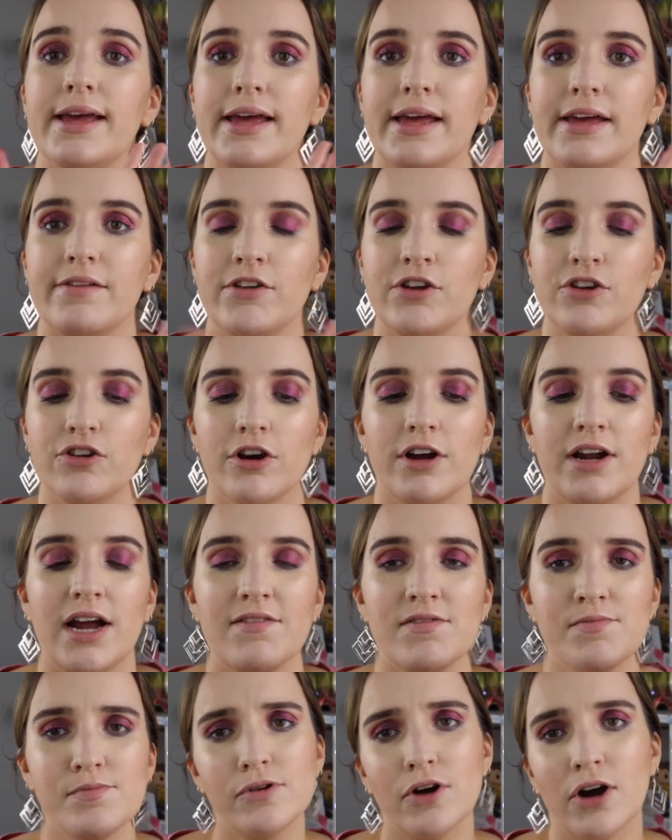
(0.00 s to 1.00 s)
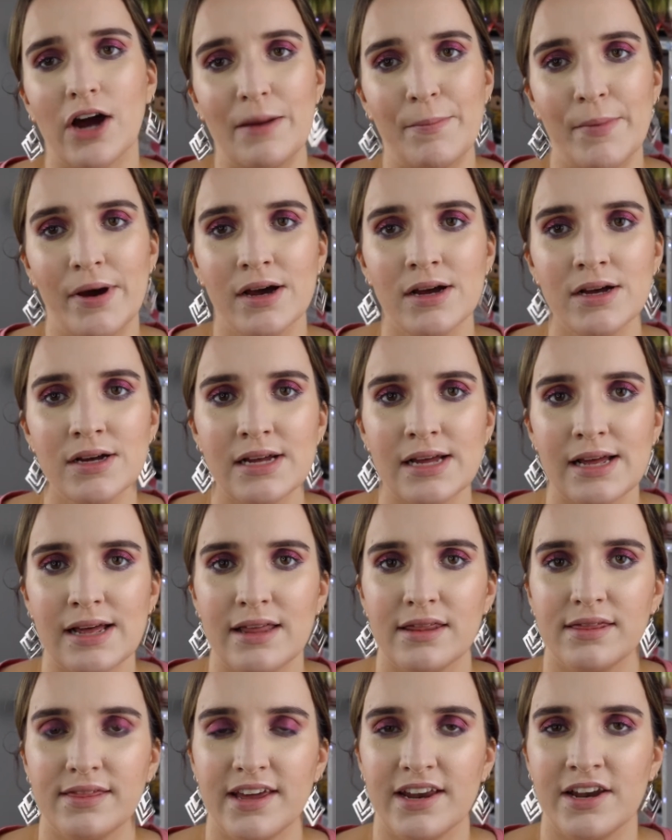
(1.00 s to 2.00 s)
if you don't have a primer,
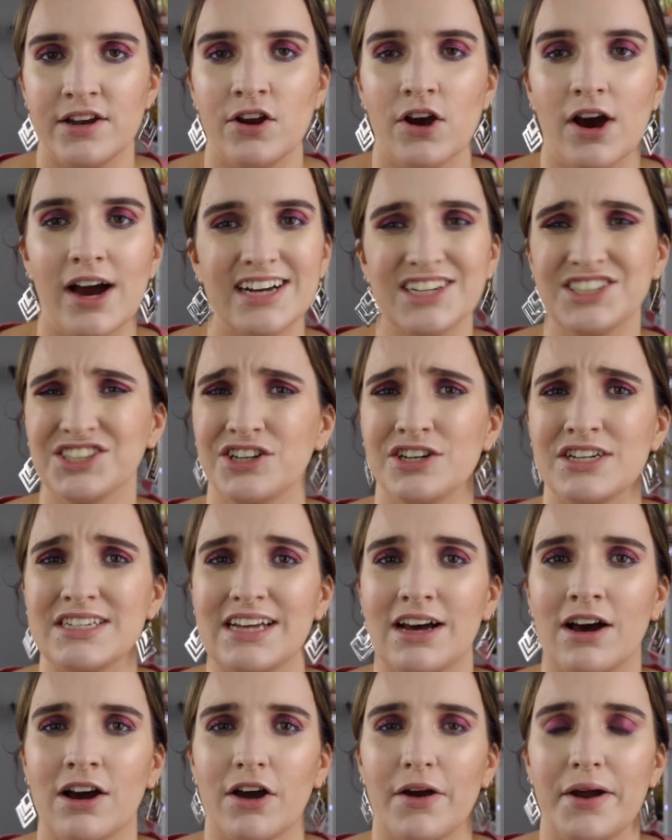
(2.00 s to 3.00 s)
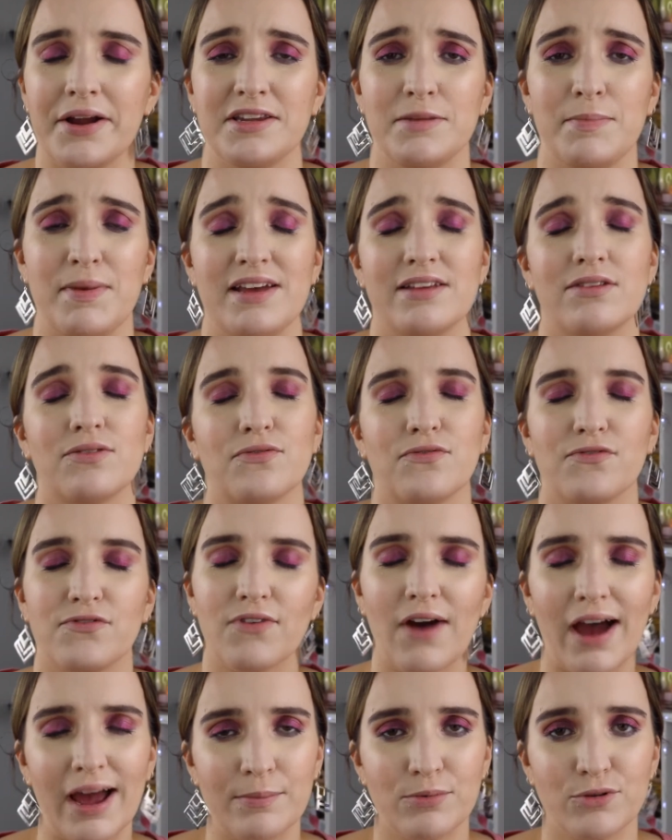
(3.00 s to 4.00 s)
then your eyeshadows aren't going to be as
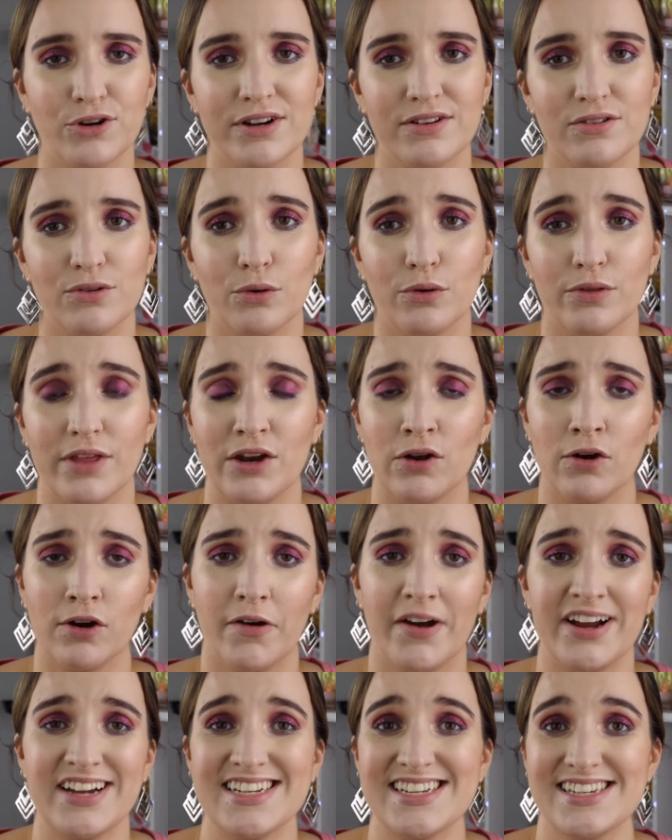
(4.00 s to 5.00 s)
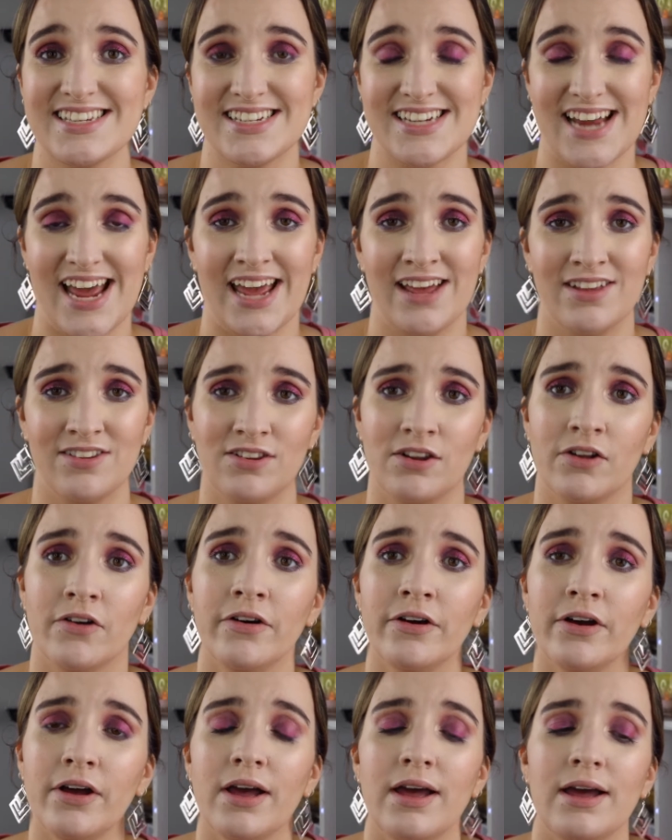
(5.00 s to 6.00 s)
vibrant, or they're not going to stay as
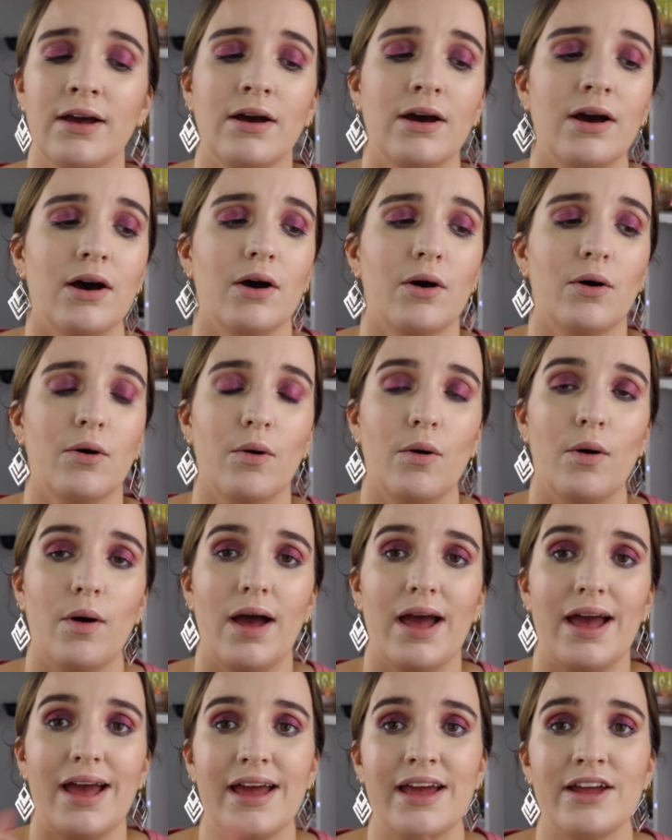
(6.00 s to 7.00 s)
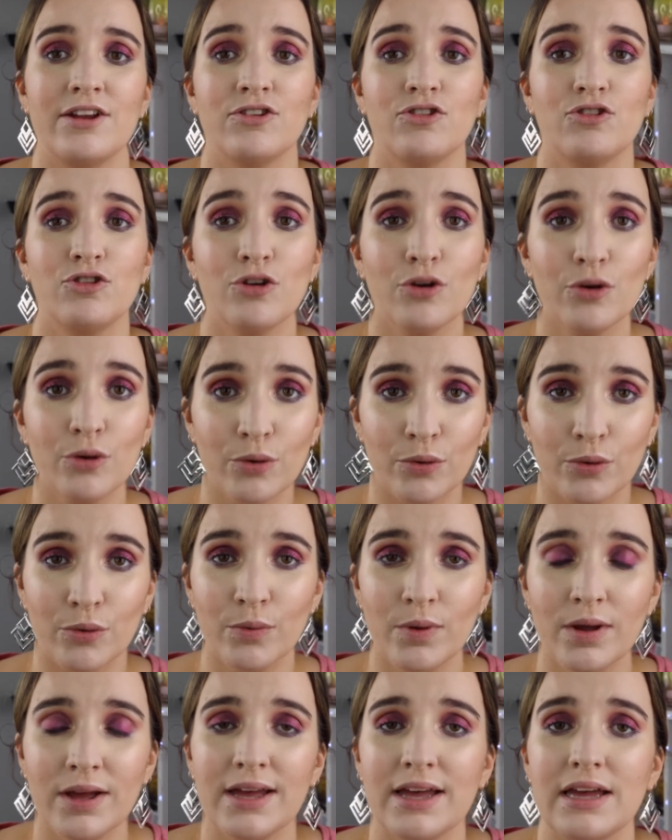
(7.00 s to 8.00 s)
long. And
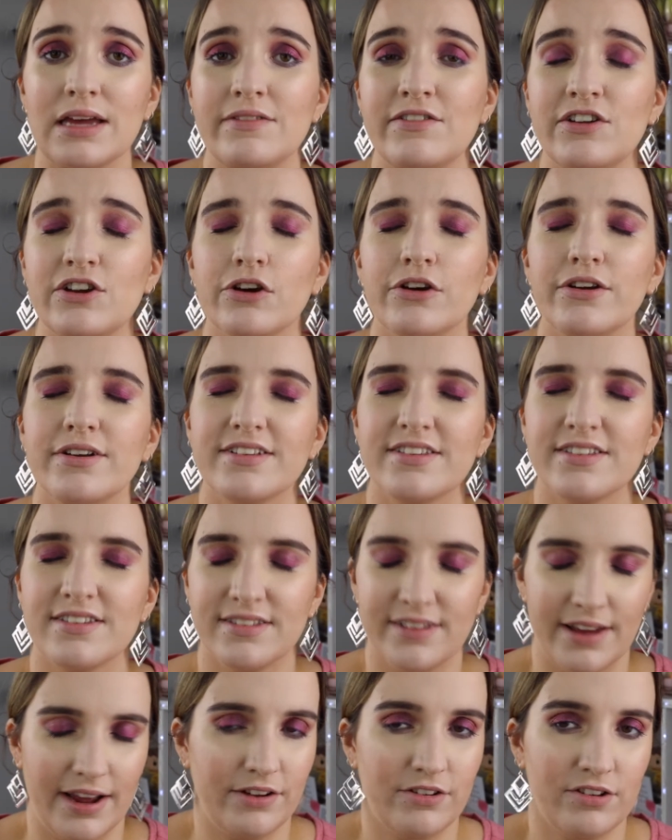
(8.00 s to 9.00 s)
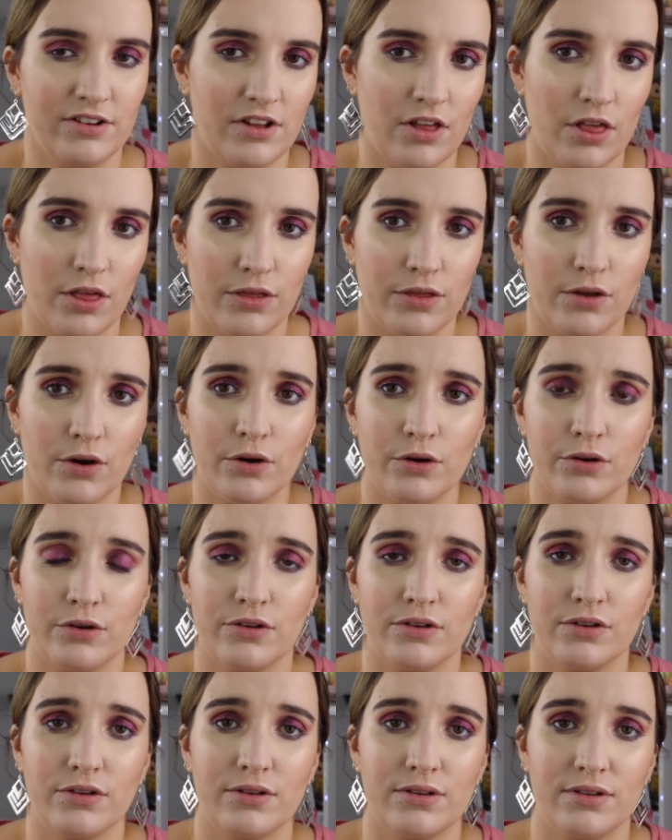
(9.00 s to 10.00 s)
2, if you don't set
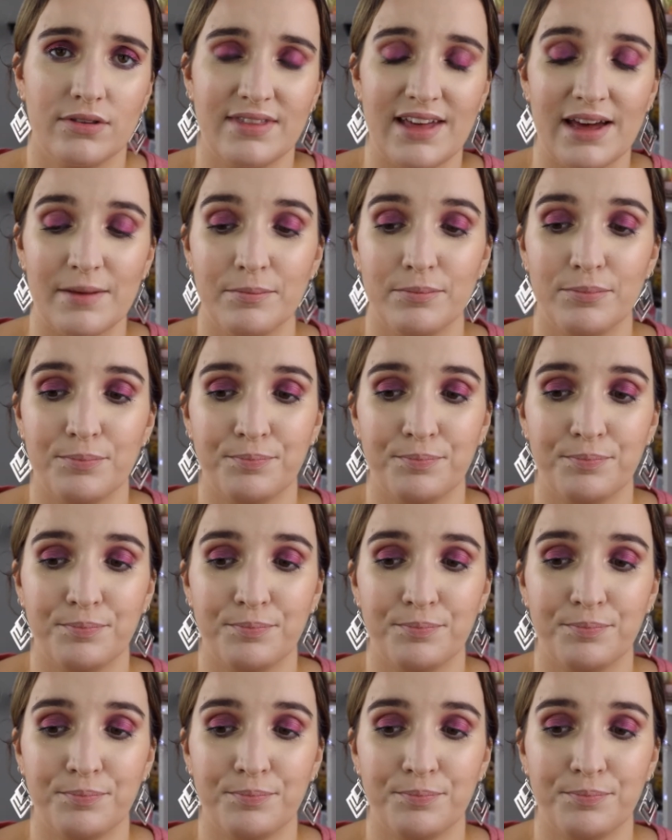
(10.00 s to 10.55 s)
that